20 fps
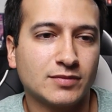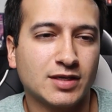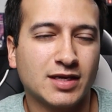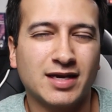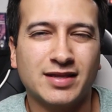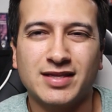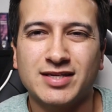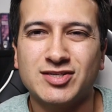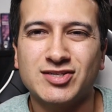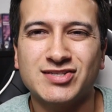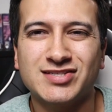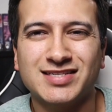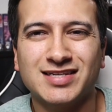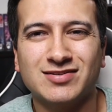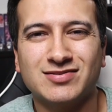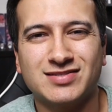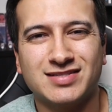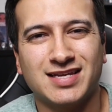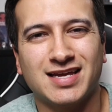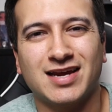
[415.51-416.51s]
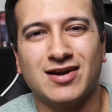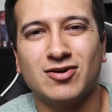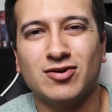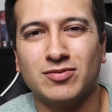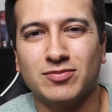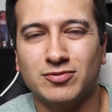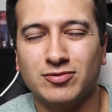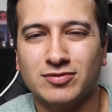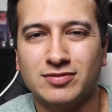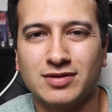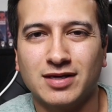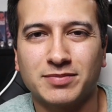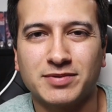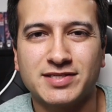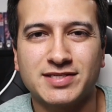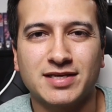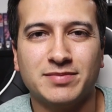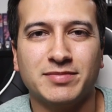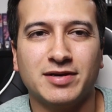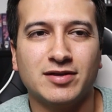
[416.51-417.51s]
God, that just sounds terrible. I'm going
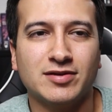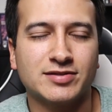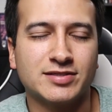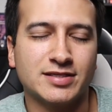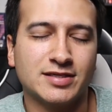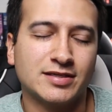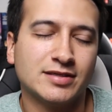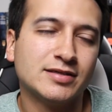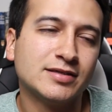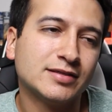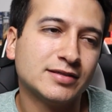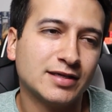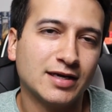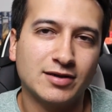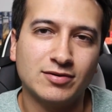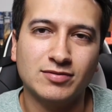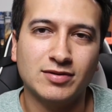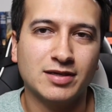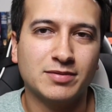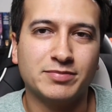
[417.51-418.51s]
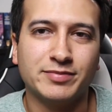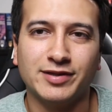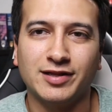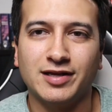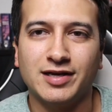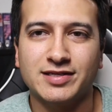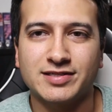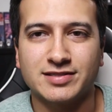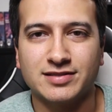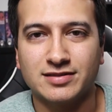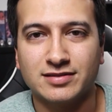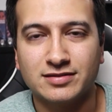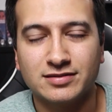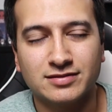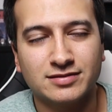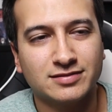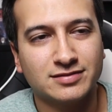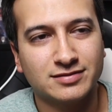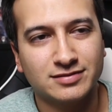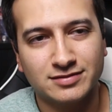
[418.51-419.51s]
to say Malazan. I don't like Malazan.
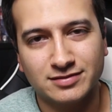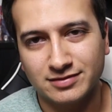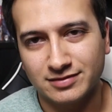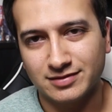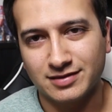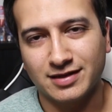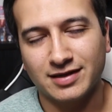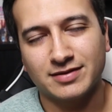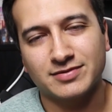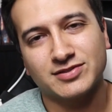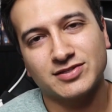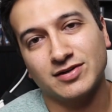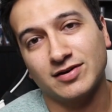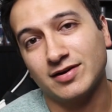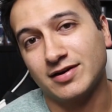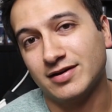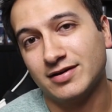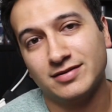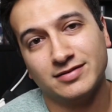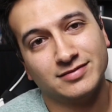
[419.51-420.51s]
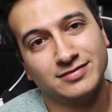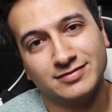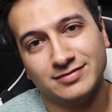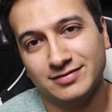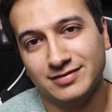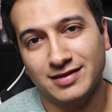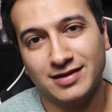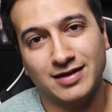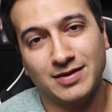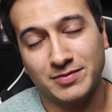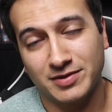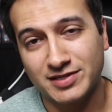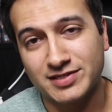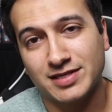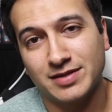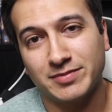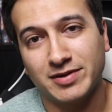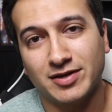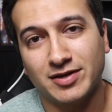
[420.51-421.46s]
I'm sorry. I'm going to say